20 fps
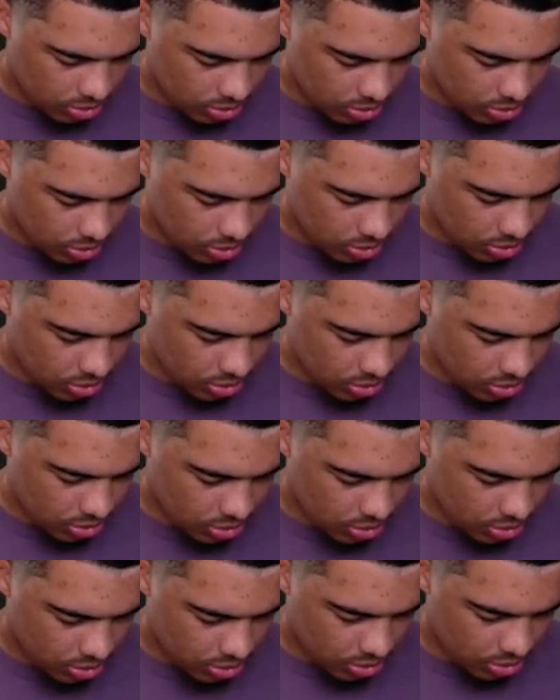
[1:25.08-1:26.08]

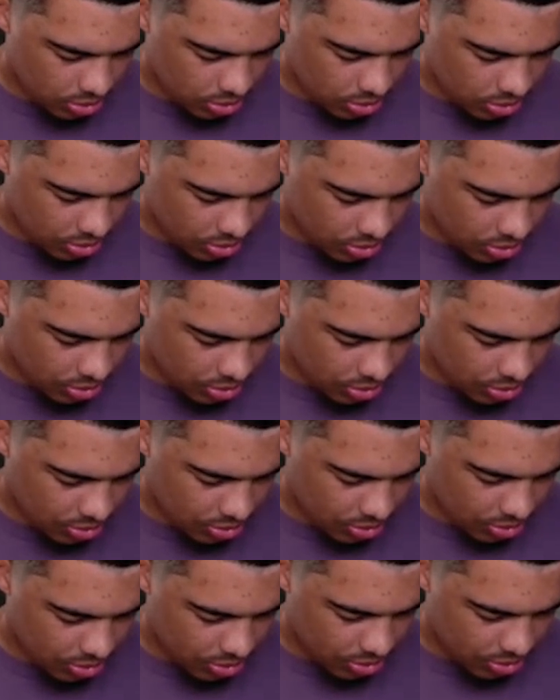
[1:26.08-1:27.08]

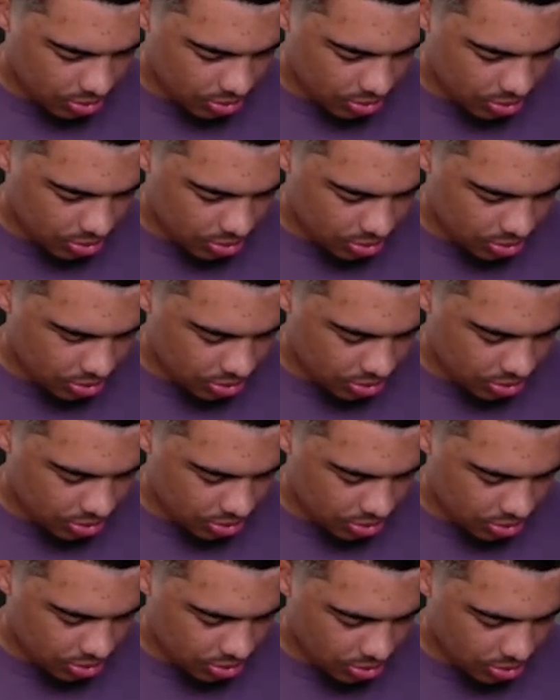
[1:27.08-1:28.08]

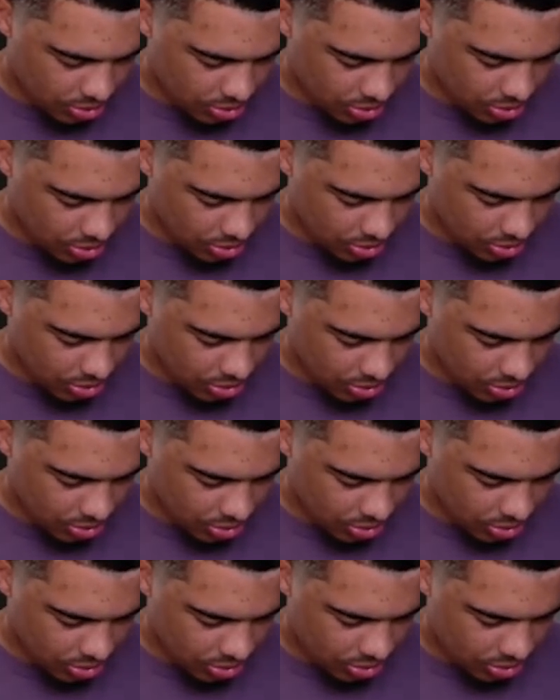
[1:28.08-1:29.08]

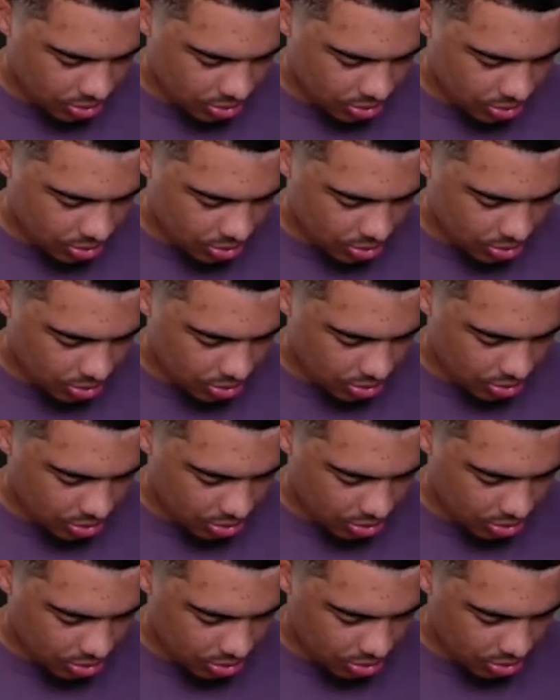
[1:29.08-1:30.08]

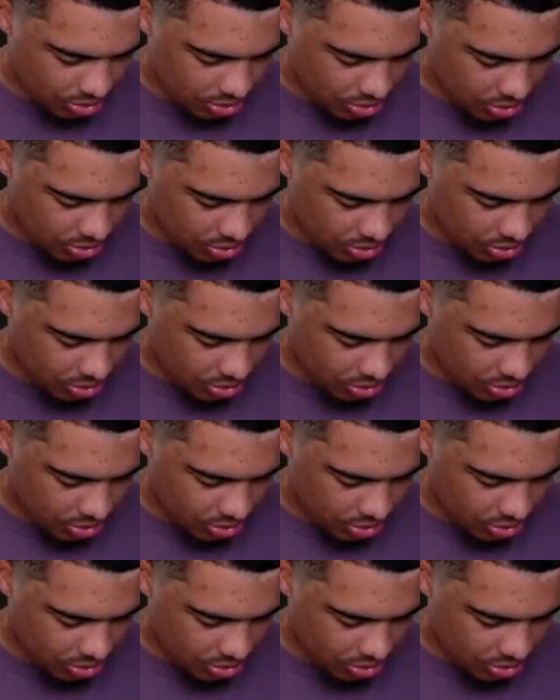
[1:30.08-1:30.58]
The person shown says nothing.